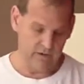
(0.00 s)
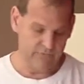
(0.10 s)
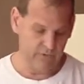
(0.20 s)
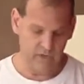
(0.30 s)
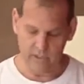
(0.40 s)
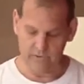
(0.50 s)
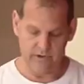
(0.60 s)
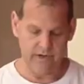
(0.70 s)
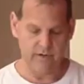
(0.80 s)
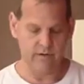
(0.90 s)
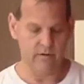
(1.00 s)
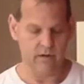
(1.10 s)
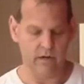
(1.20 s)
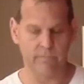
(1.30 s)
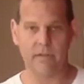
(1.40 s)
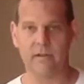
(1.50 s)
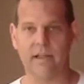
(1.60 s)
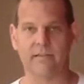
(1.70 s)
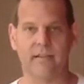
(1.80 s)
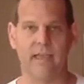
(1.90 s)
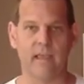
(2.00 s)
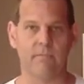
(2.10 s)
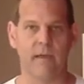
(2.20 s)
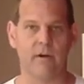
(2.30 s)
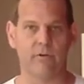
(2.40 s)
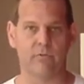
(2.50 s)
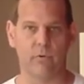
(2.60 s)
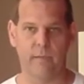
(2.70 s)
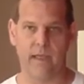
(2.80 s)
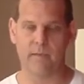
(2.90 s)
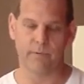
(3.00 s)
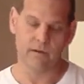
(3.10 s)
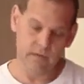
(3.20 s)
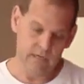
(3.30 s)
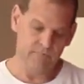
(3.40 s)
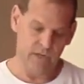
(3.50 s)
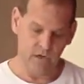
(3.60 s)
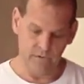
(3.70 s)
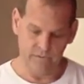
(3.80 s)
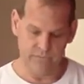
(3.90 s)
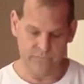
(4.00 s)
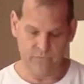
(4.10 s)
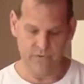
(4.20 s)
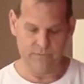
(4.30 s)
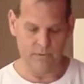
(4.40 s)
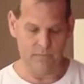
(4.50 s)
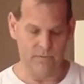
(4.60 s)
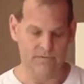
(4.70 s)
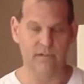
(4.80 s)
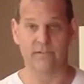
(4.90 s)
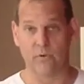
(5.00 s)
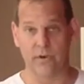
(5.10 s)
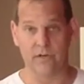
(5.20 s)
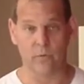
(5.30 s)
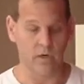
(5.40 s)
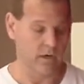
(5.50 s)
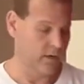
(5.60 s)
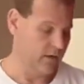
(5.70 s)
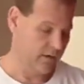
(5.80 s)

food coloring that like the cake makers will make, but you know, for this purpose it's going to work.